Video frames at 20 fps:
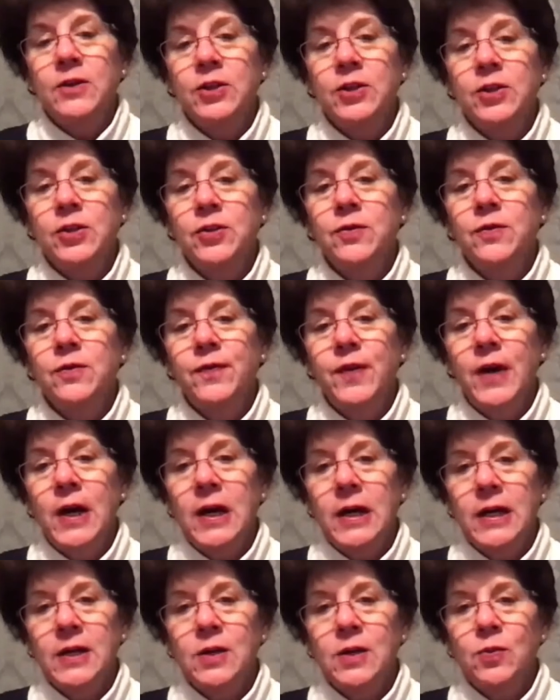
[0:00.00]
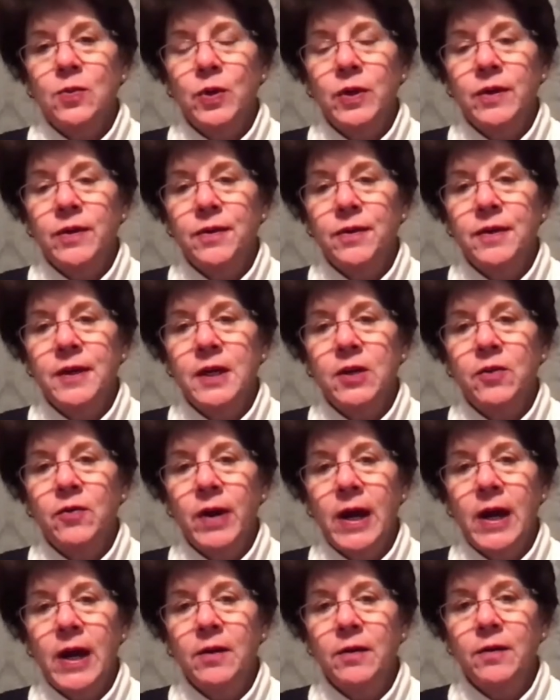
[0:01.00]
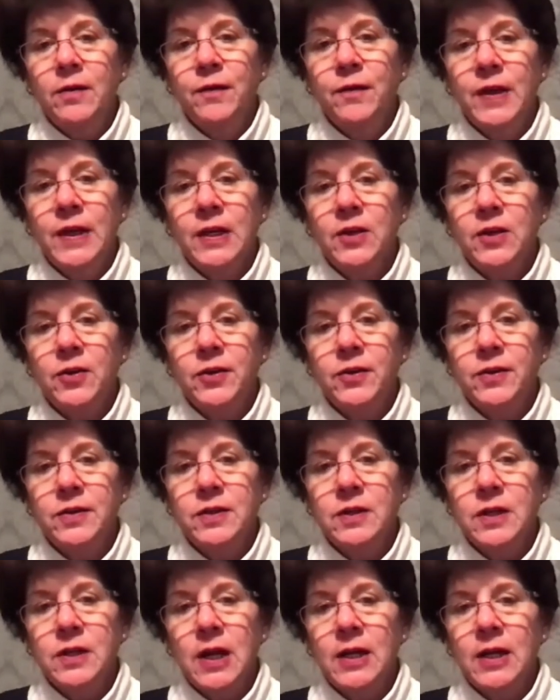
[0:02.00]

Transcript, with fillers: do you find with the ground feeders,